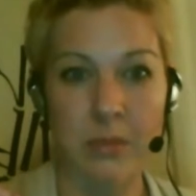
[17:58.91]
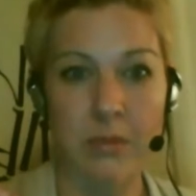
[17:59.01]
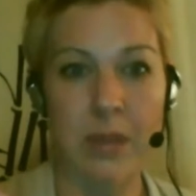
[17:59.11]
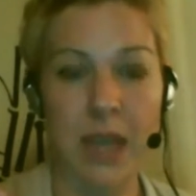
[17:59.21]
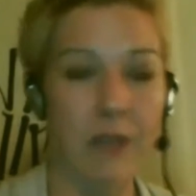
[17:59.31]

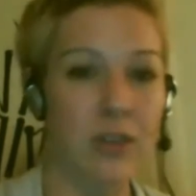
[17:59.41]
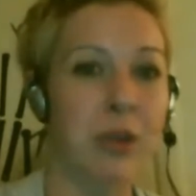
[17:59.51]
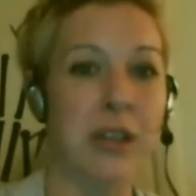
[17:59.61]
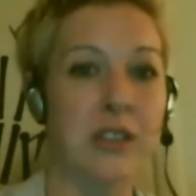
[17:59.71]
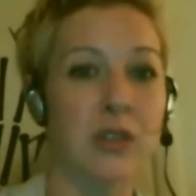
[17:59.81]
We have no
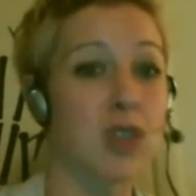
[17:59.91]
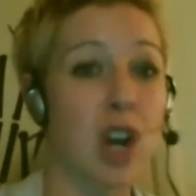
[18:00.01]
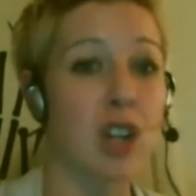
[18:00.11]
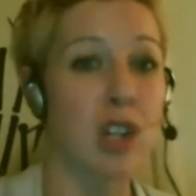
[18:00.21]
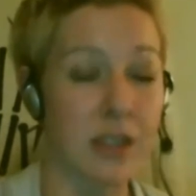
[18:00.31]
place to
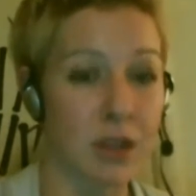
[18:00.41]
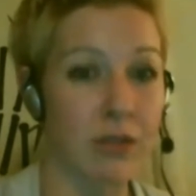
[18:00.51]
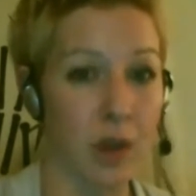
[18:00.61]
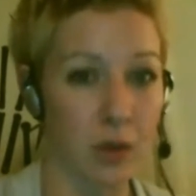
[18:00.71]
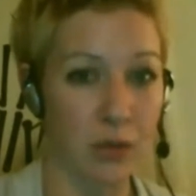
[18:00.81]
charge our cell
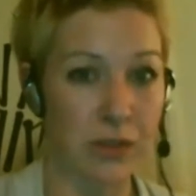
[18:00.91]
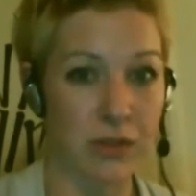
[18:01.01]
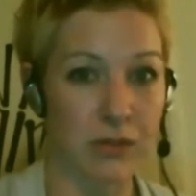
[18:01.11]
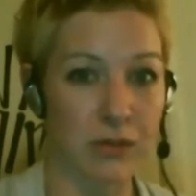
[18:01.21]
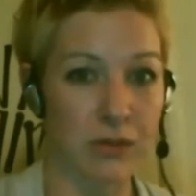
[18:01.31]
phones,
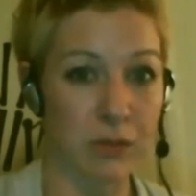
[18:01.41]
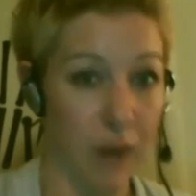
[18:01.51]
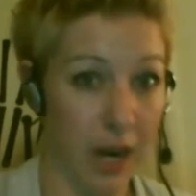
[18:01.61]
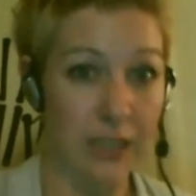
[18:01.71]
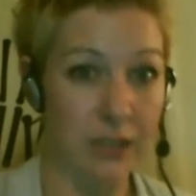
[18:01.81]

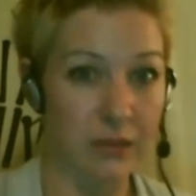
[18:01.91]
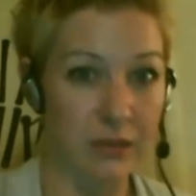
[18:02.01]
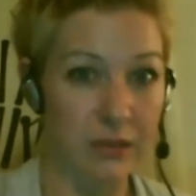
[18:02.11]
right?